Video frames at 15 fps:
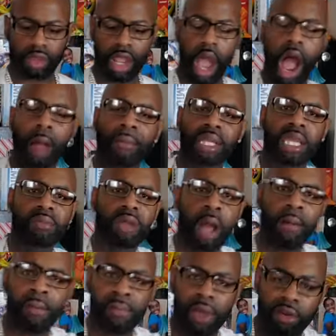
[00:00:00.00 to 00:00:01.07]
I'ma keep
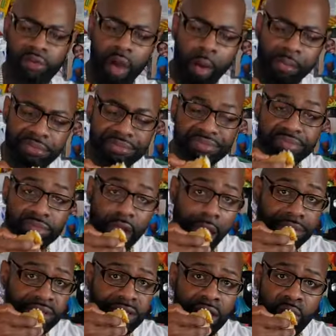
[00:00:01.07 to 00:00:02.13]
coming, beautiful.
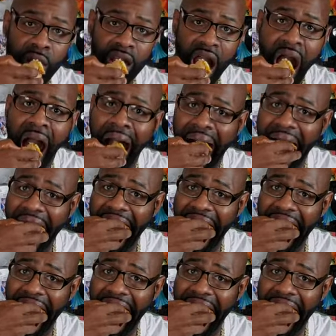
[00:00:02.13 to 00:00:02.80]
I'ma tell you right now.